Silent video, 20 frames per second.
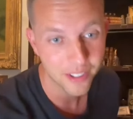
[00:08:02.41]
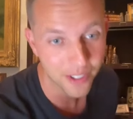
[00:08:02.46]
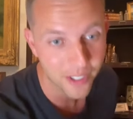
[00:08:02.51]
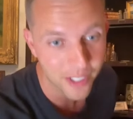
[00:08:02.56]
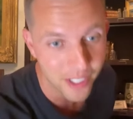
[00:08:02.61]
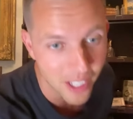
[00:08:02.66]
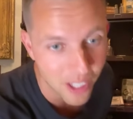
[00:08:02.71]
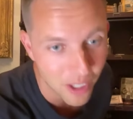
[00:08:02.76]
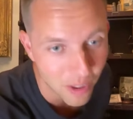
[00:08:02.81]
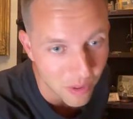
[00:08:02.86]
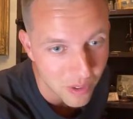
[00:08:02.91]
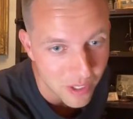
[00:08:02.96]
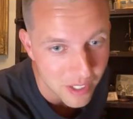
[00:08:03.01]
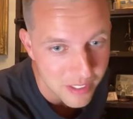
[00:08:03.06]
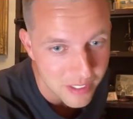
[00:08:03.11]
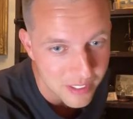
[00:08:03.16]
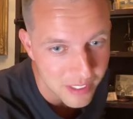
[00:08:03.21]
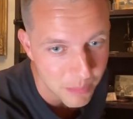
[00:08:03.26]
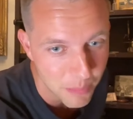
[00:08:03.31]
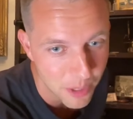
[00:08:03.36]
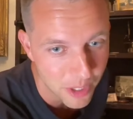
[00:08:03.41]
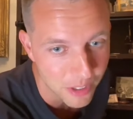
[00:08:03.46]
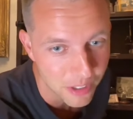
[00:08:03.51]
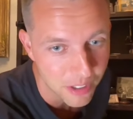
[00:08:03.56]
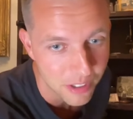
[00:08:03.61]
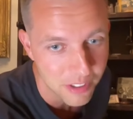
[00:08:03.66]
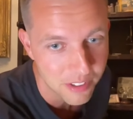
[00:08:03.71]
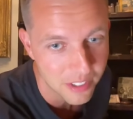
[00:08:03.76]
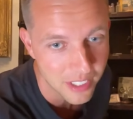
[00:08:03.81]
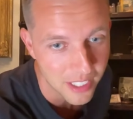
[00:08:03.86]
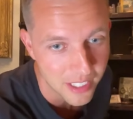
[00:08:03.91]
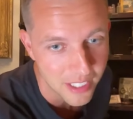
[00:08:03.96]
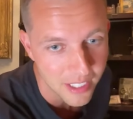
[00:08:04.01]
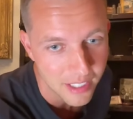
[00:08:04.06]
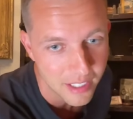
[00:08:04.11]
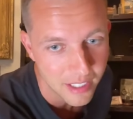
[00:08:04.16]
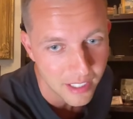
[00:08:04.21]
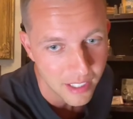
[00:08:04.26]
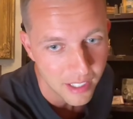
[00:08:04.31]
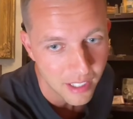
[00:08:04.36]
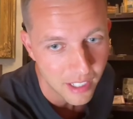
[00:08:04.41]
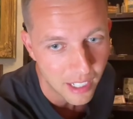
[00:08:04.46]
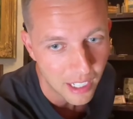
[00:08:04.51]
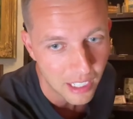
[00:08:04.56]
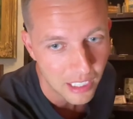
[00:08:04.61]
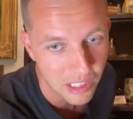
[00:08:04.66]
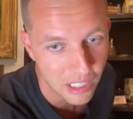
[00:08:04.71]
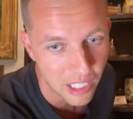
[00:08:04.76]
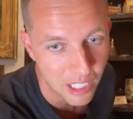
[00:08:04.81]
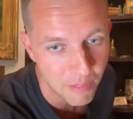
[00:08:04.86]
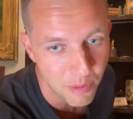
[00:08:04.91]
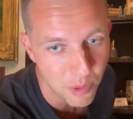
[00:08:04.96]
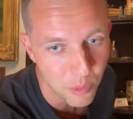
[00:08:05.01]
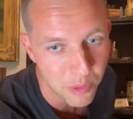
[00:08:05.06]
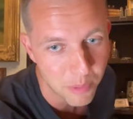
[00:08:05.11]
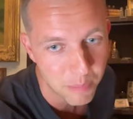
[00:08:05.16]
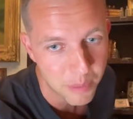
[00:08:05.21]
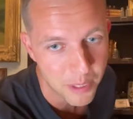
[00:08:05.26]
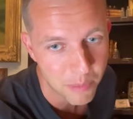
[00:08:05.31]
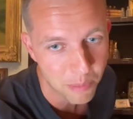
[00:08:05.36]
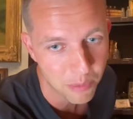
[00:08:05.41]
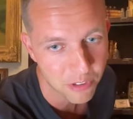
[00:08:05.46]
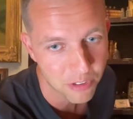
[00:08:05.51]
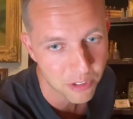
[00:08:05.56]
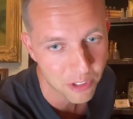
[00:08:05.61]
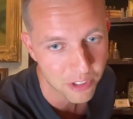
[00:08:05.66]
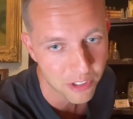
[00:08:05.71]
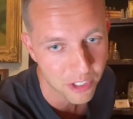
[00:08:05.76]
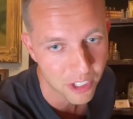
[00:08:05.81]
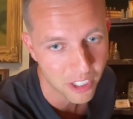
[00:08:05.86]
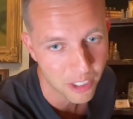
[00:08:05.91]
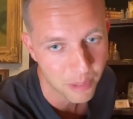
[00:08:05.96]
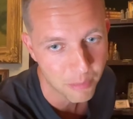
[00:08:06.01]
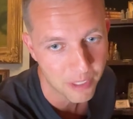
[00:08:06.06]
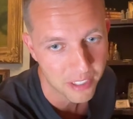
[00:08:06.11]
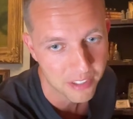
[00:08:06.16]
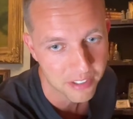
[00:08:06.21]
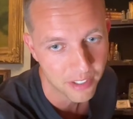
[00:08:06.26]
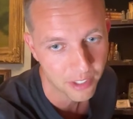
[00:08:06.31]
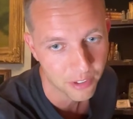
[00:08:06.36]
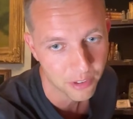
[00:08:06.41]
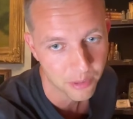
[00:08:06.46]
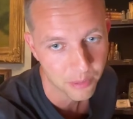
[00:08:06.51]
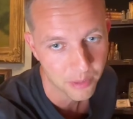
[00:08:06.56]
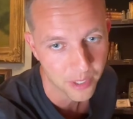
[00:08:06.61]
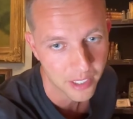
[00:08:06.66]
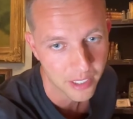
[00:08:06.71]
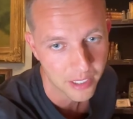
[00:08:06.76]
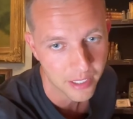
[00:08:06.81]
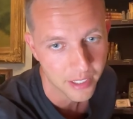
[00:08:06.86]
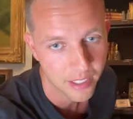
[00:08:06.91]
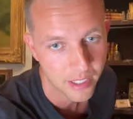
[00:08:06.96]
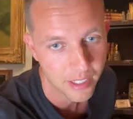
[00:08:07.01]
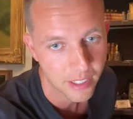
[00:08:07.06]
There you go. T. Miller. See, I love it when people start talking about sell-through rate.